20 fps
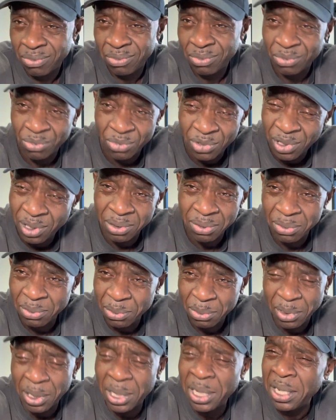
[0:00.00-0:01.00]
what?
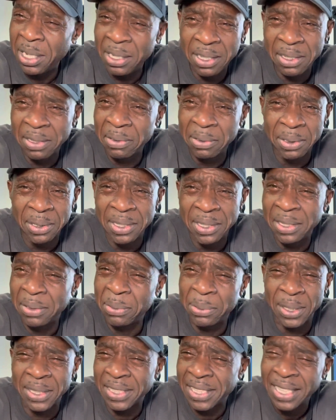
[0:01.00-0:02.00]

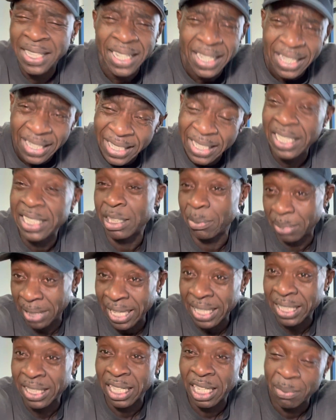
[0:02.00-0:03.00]
What? He's a
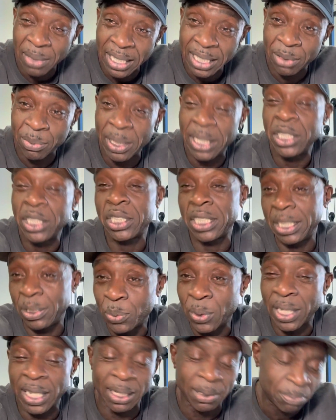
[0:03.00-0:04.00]
black guy, by the way. She's
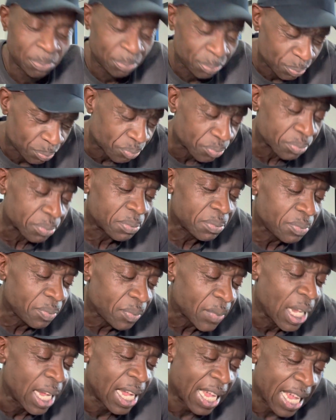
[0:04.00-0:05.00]
white,
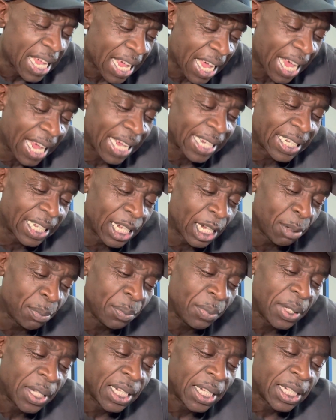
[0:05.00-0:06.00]

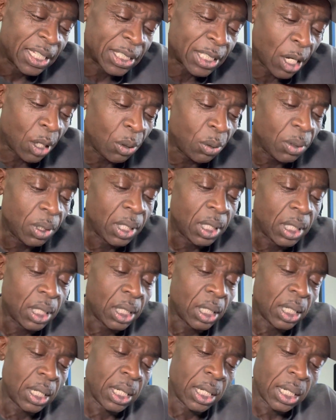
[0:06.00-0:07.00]
and so
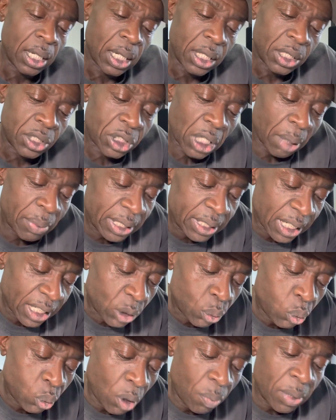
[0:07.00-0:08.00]
I mean,
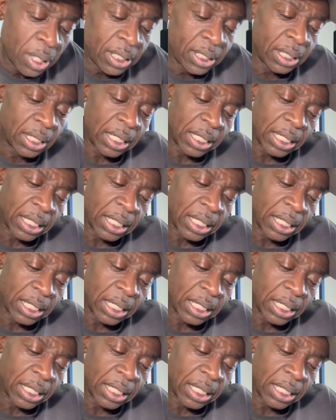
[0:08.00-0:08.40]
this woman